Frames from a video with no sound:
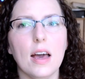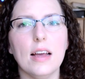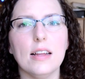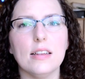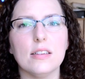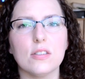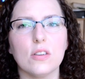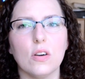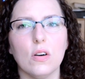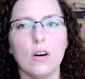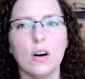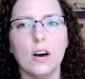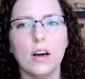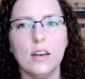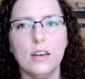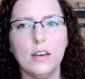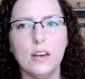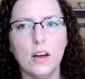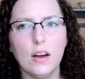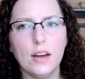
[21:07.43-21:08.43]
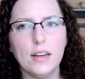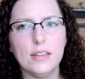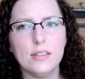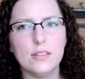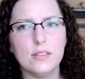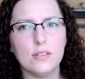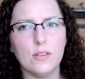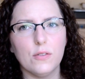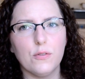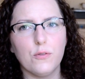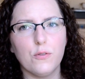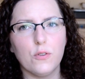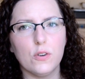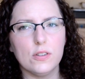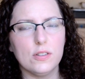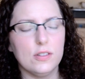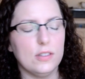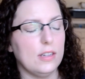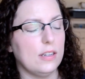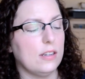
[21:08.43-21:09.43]
It's got a nice
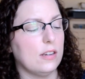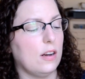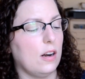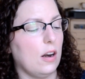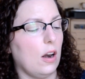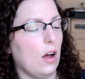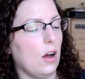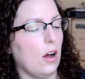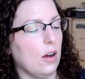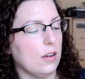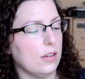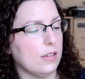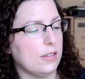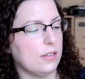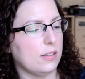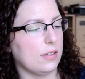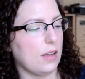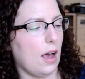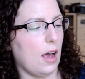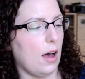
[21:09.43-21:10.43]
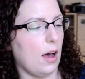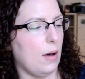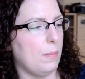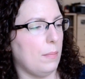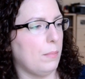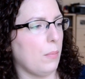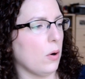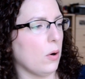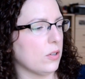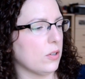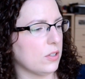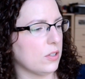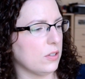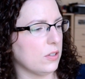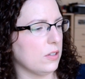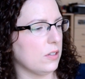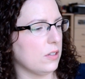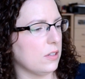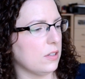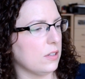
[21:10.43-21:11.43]
frosted glass
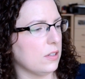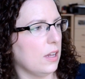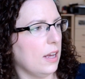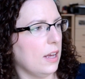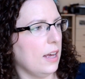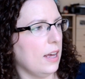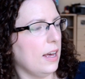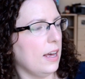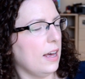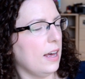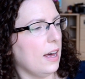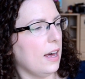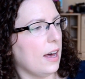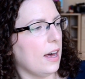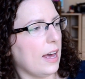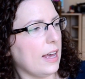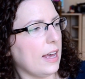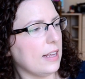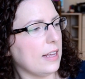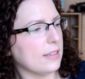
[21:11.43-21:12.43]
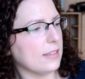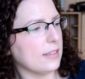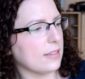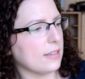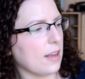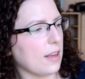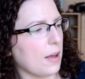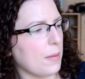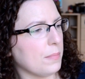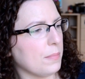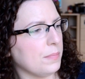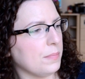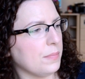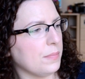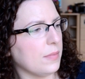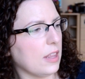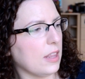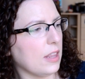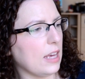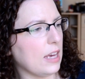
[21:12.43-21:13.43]
bottle. It's
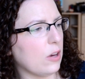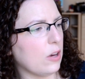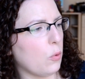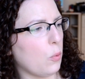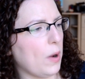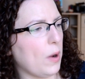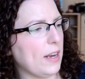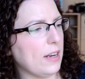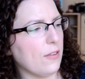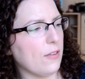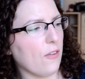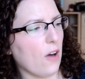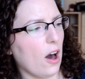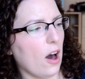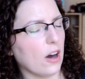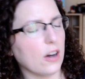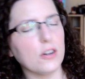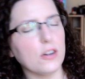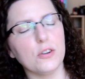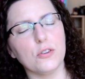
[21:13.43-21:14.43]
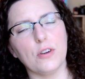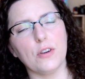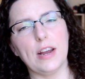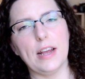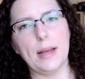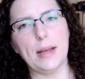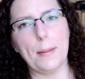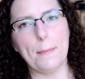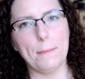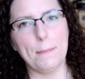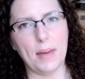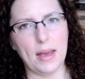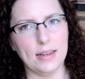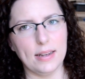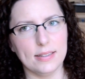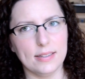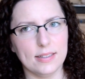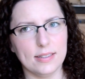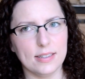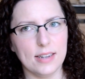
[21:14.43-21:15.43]
the Queen of Hungary
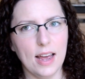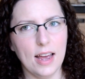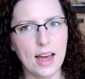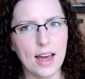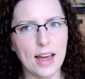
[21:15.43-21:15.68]
mist.